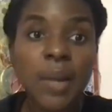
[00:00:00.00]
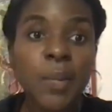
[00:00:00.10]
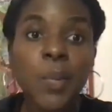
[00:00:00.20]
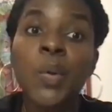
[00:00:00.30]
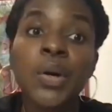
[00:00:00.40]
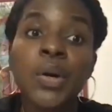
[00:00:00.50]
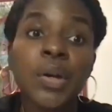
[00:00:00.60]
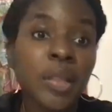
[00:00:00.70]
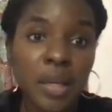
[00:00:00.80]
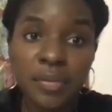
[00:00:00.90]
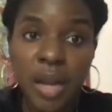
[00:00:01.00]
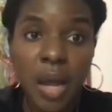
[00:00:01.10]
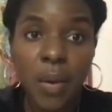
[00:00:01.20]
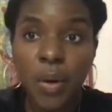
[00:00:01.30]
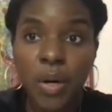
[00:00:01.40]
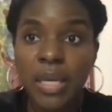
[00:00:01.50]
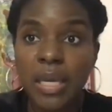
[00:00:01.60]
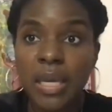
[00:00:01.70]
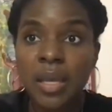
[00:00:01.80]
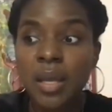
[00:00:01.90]
I'm worthy of not
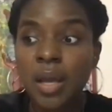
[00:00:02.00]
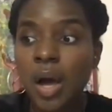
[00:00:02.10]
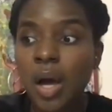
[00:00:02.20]
working